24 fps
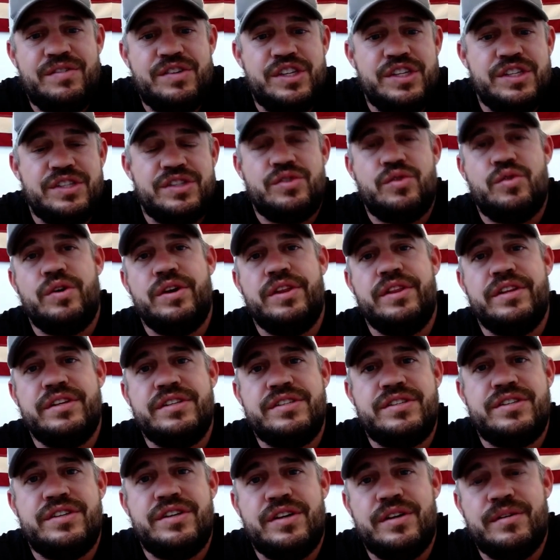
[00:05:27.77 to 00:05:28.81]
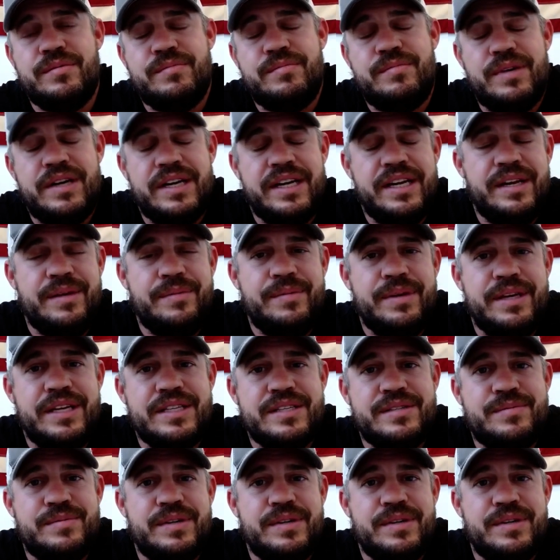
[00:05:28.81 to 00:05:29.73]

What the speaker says: she's coined this term by any means,